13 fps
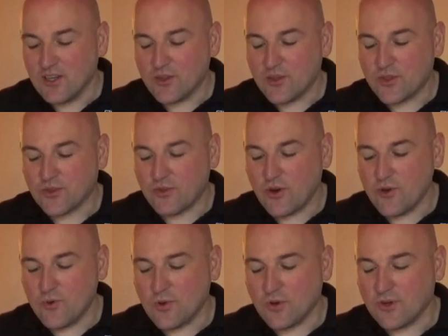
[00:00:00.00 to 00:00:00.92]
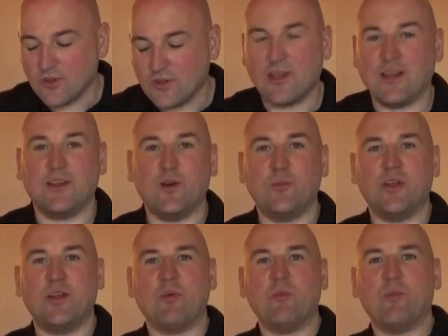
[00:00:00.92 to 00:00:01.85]
through that little
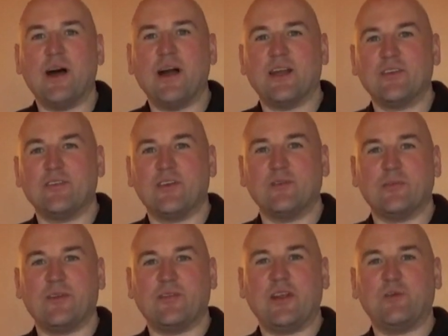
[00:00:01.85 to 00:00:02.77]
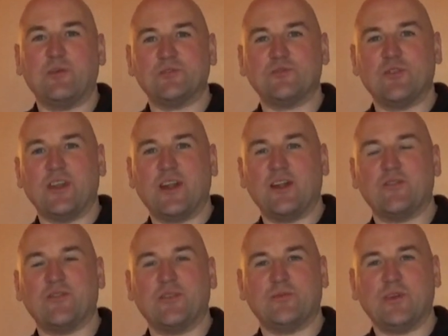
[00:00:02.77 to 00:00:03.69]
bit in my bag, and if anyone's running out
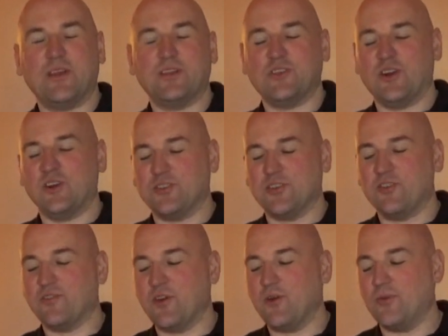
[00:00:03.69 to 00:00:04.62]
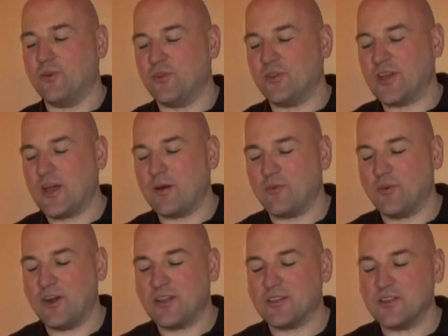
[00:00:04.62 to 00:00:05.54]
of charge on the phone or the
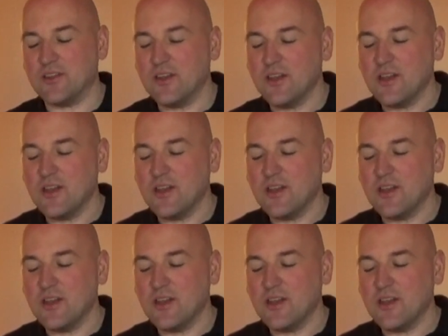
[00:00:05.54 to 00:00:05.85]
camera or anything,